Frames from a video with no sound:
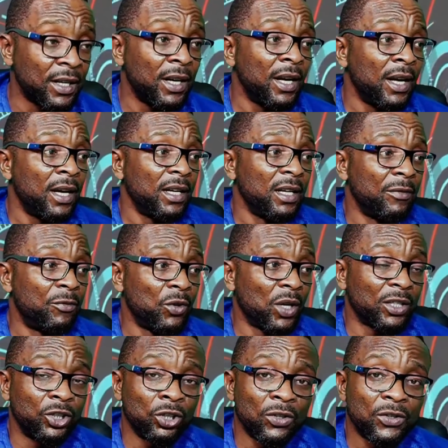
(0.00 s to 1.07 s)
If you are
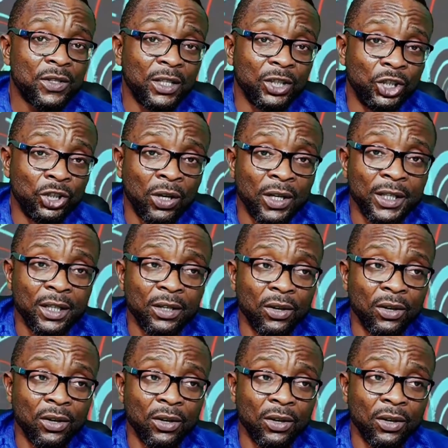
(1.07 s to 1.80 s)
just joining us,